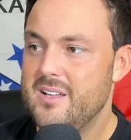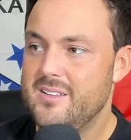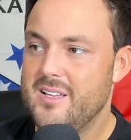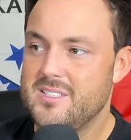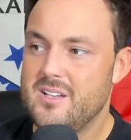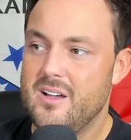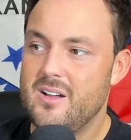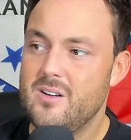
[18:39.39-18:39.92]

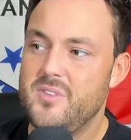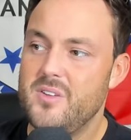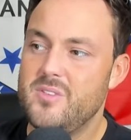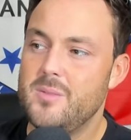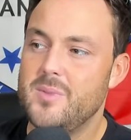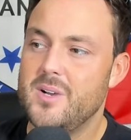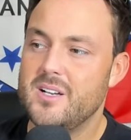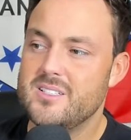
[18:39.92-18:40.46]
That's one hundred
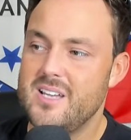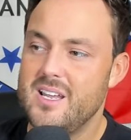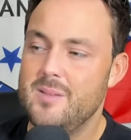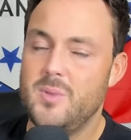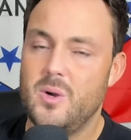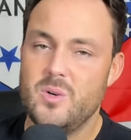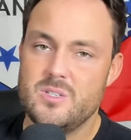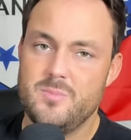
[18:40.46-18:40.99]
fifty dollars in
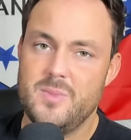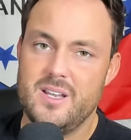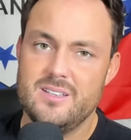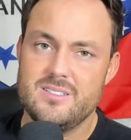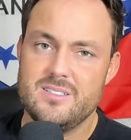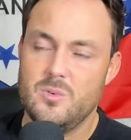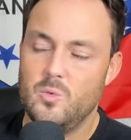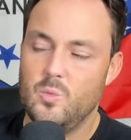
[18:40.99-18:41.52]
bonus
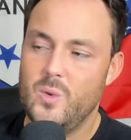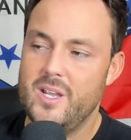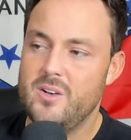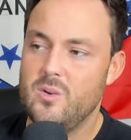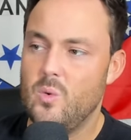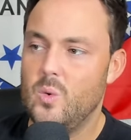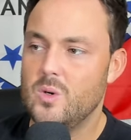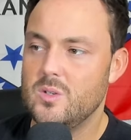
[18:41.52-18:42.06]
bets, win
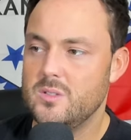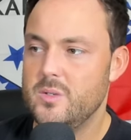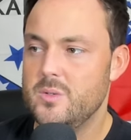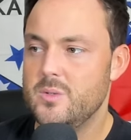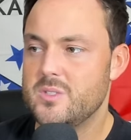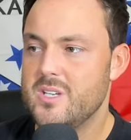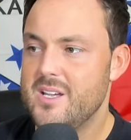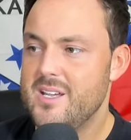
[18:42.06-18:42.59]
or
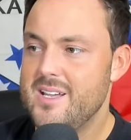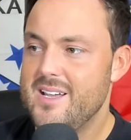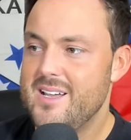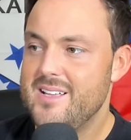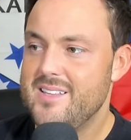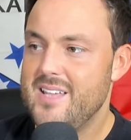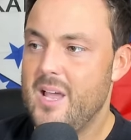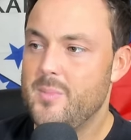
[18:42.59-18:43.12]
lose.
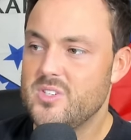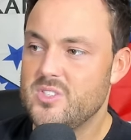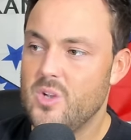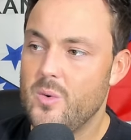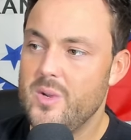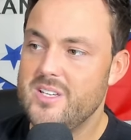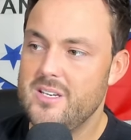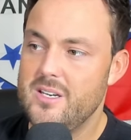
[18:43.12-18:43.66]
The app is
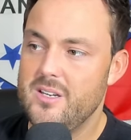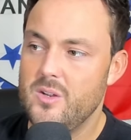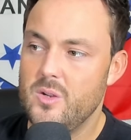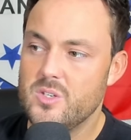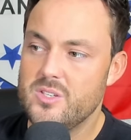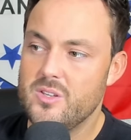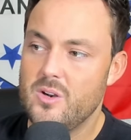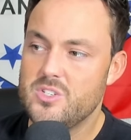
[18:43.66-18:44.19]
so easy to
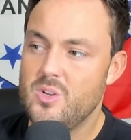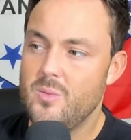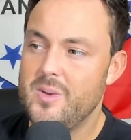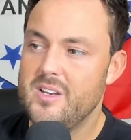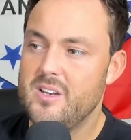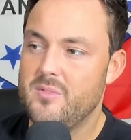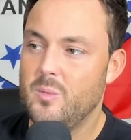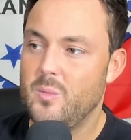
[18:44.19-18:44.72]
use, and there are so
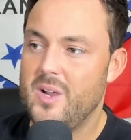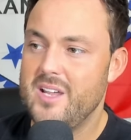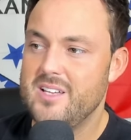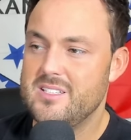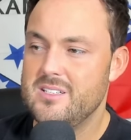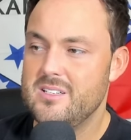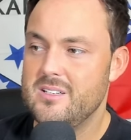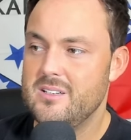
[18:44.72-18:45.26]
many different
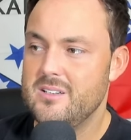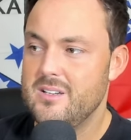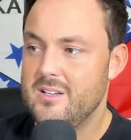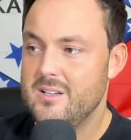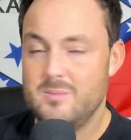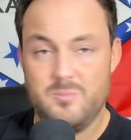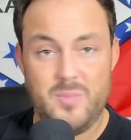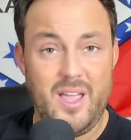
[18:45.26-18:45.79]
ways to
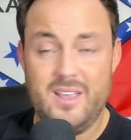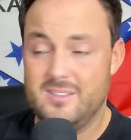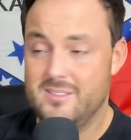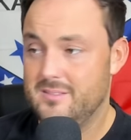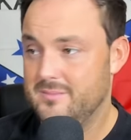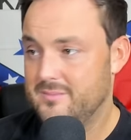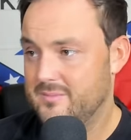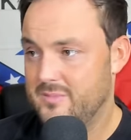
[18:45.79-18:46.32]

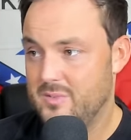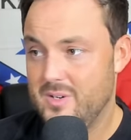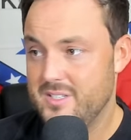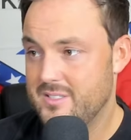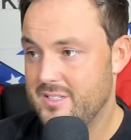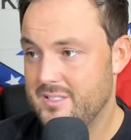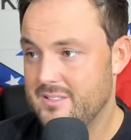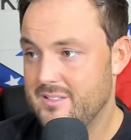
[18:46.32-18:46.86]
bet. For
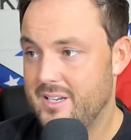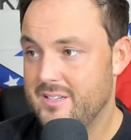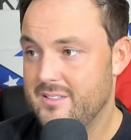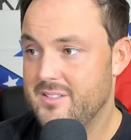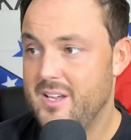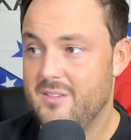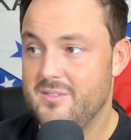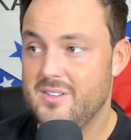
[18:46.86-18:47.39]
instance, like
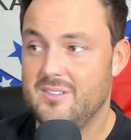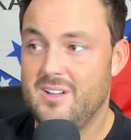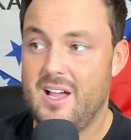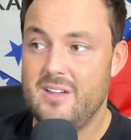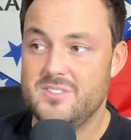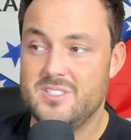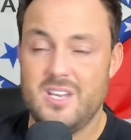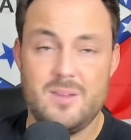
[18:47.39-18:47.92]
you have the
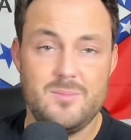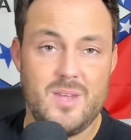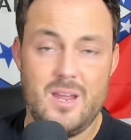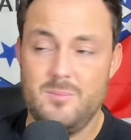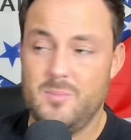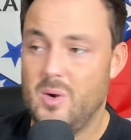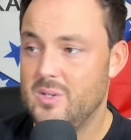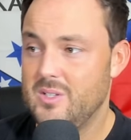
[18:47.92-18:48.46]
live
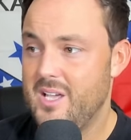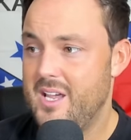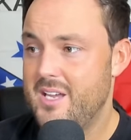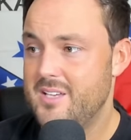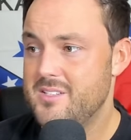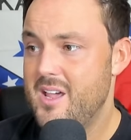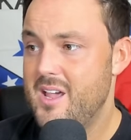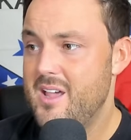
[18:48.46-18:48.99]
same-game
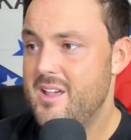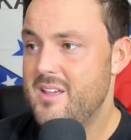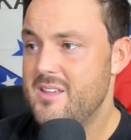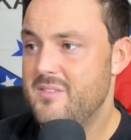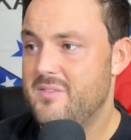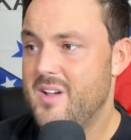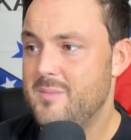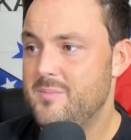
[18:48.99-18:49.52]
parlays.
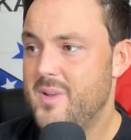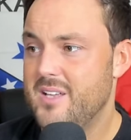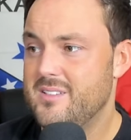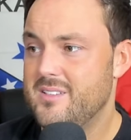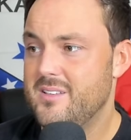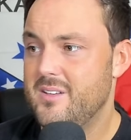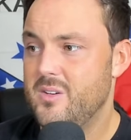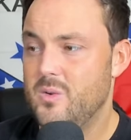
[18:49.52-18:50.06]
You find
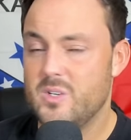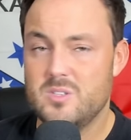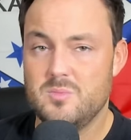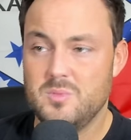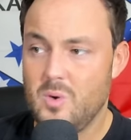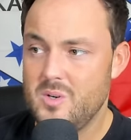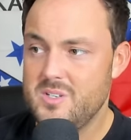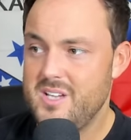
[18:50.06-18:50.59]
bets in the new
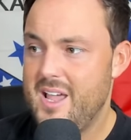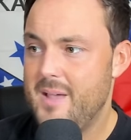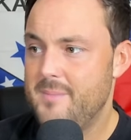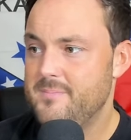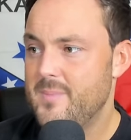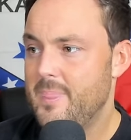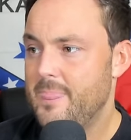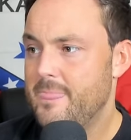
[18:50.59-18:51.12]
Explore
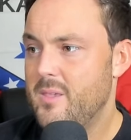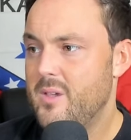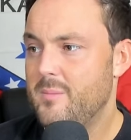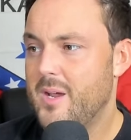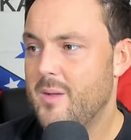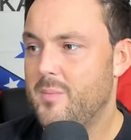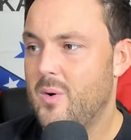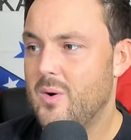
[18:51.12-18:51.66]
tab. You can
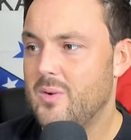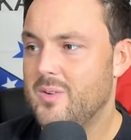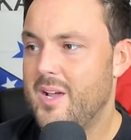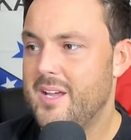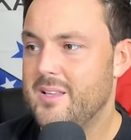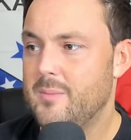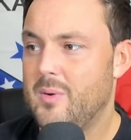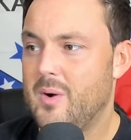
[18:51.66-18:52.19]
make a
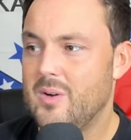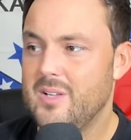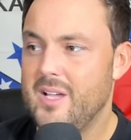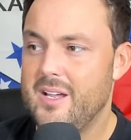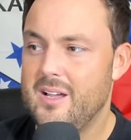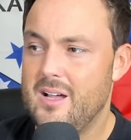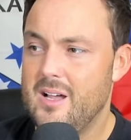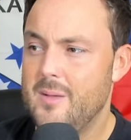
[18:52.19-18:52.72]
parlay in the
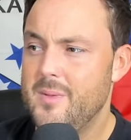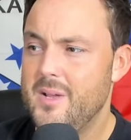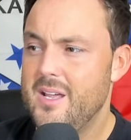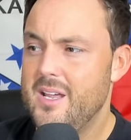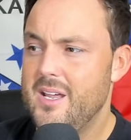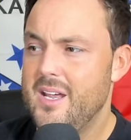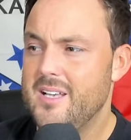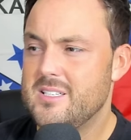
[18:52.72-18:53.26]
Parlay Hub.
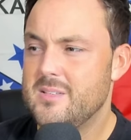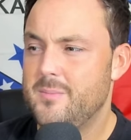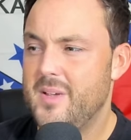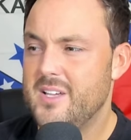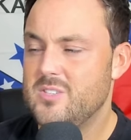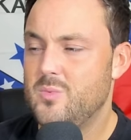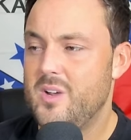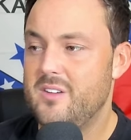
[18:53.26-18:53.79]
And it's the
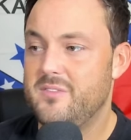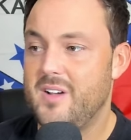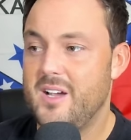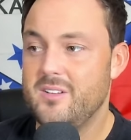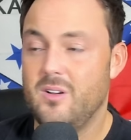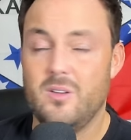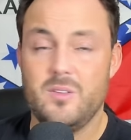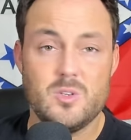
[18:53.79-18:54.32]
best way to
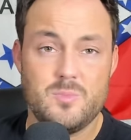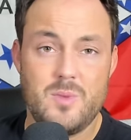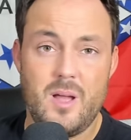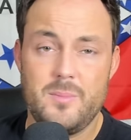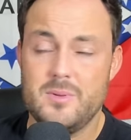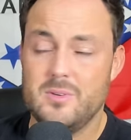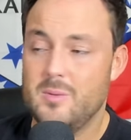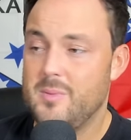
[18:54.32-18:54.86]
find all those
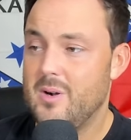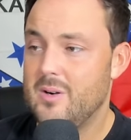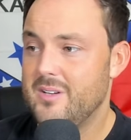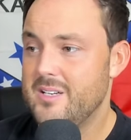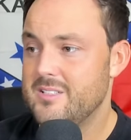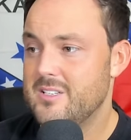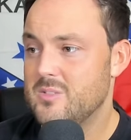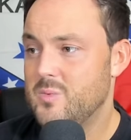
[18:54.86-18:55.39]
popular
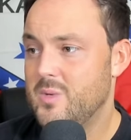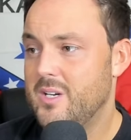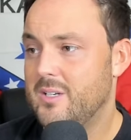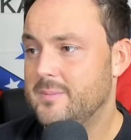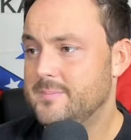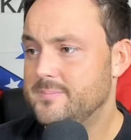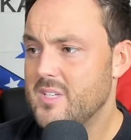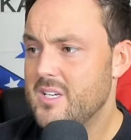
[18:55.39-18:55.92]
parlays as well.